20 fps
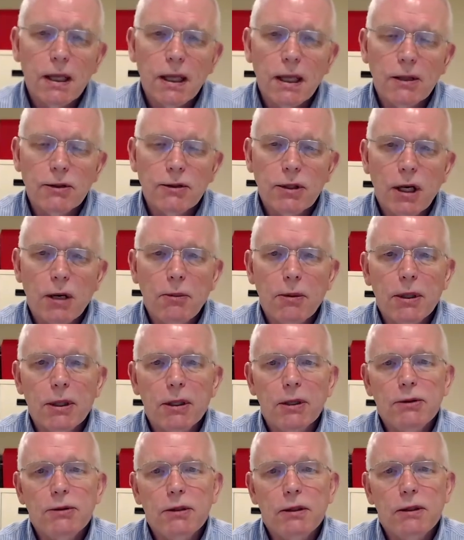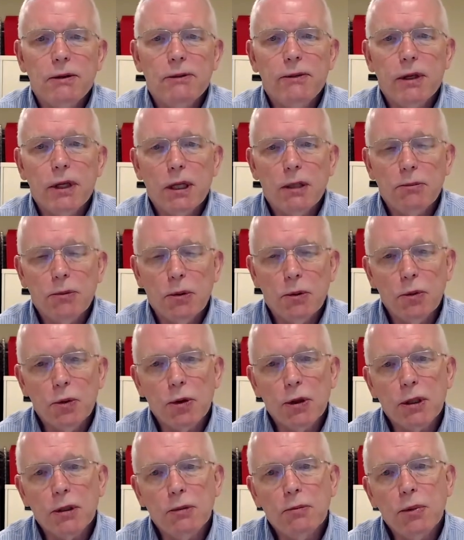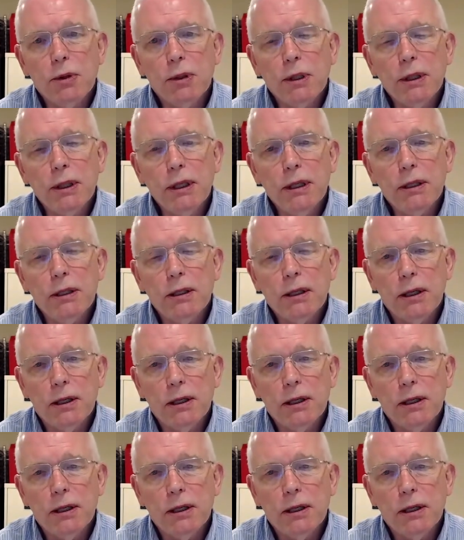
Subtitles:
it's helping us to develop a more complete